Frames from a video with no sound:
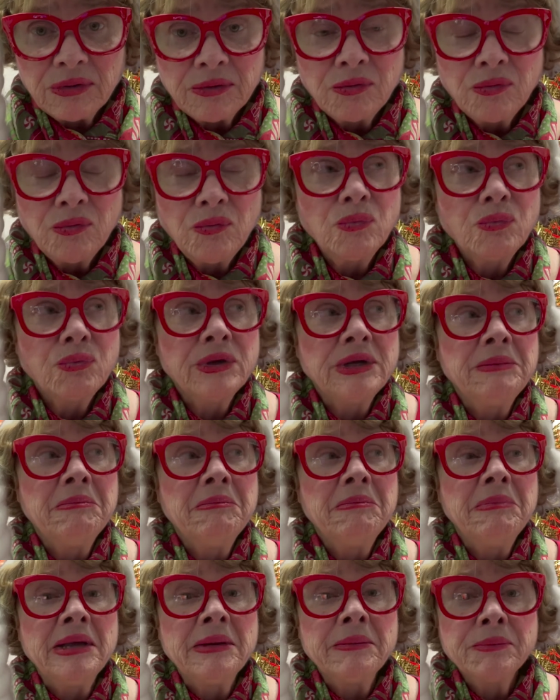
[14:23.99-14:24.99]

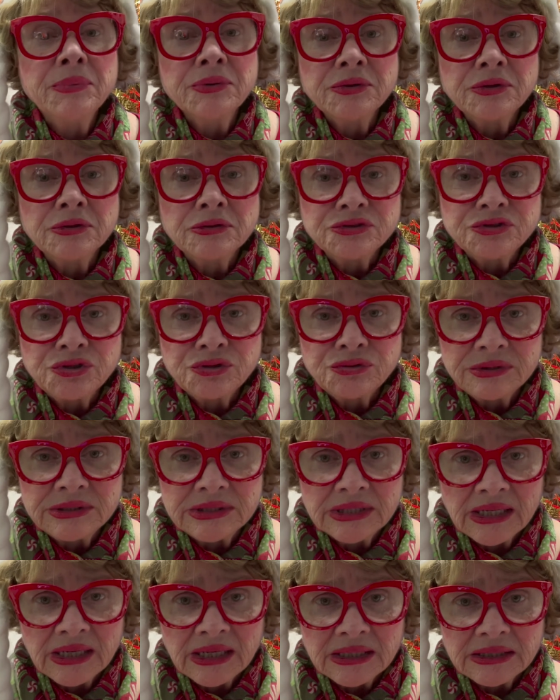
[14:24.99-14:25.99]
remember those who
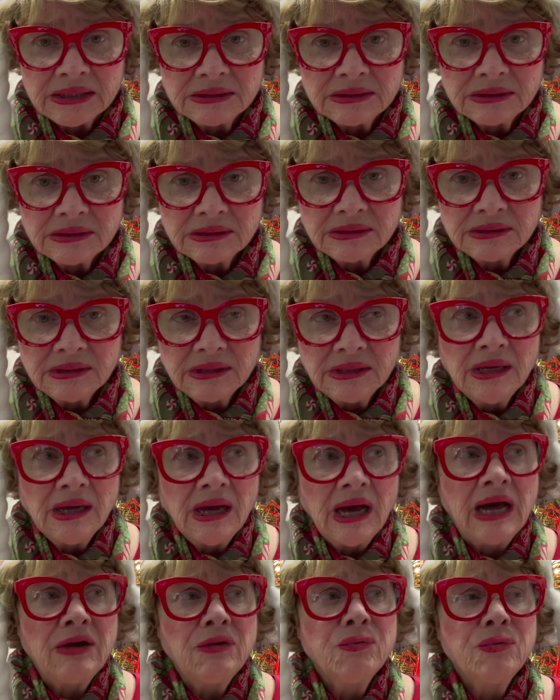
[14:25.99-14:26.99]
died.
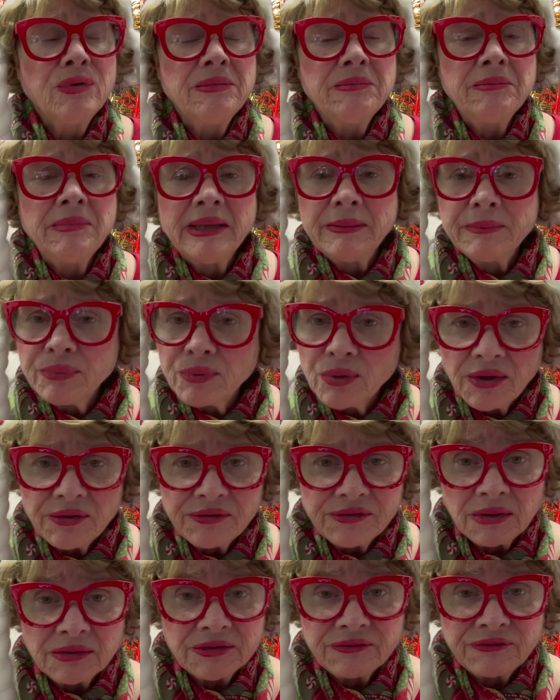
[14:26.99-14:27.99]
I'll remember all
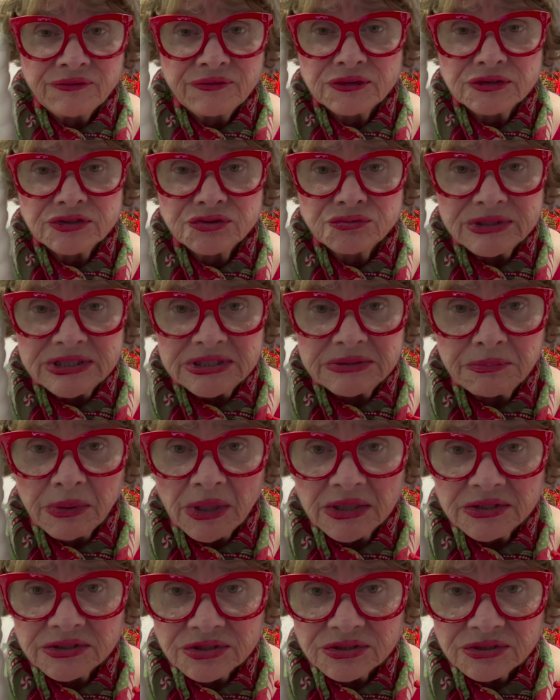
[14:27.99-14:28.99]
the first
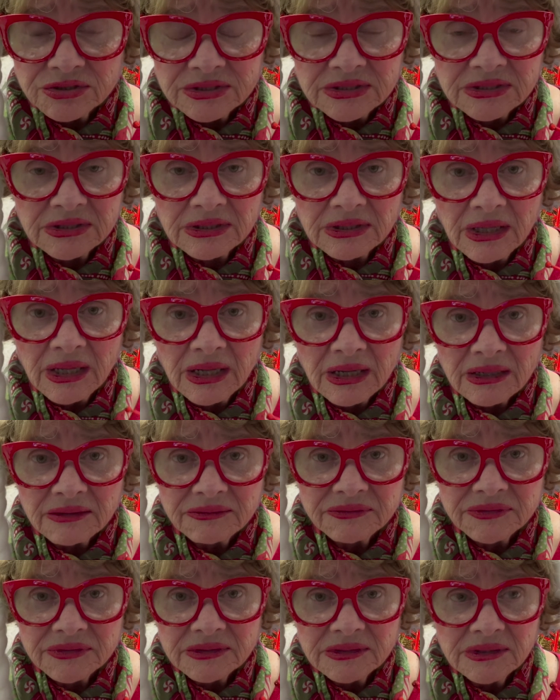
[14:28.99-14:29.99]
responders in love.
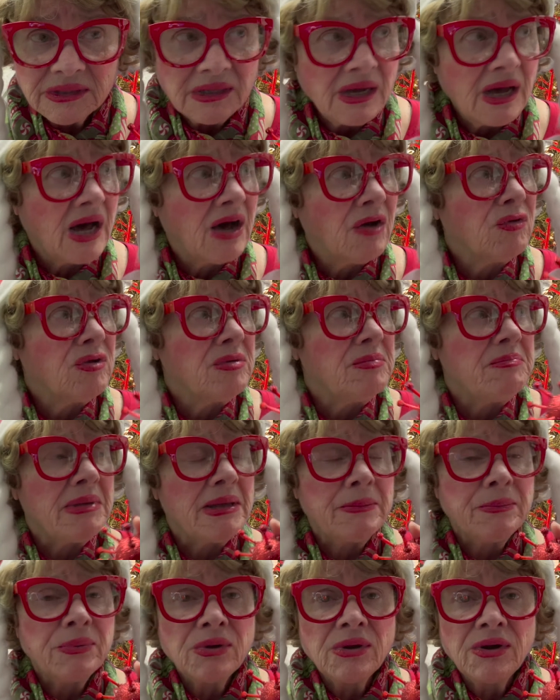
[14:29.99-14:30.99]
I'll
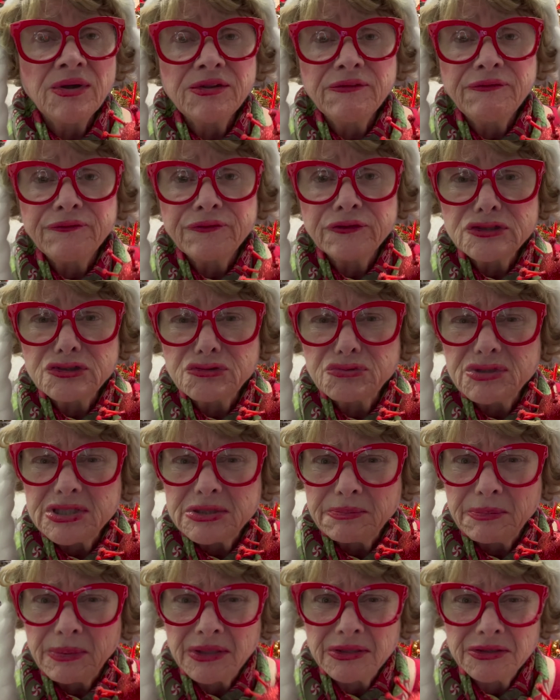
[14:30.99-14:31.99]
remember all the first
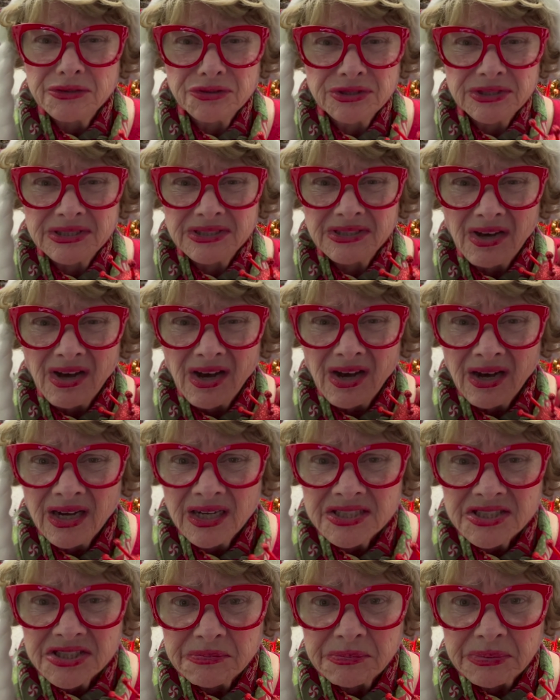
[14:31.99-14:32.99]
responders in the
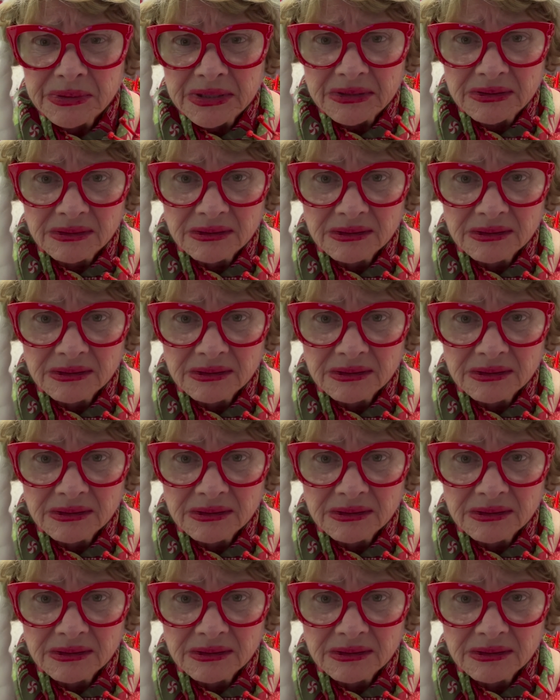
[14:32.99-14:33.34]
hospital.